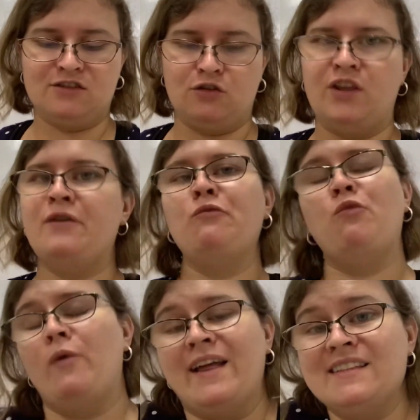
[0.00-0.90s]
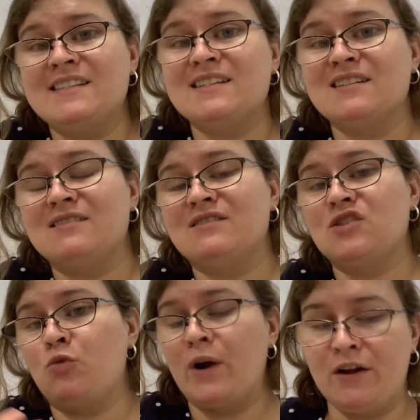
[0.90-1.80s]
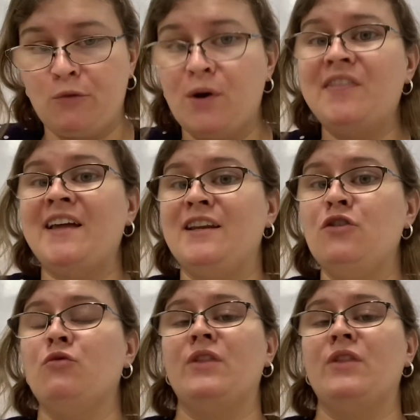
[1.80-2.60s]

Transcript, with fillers: so they went to where what they knew.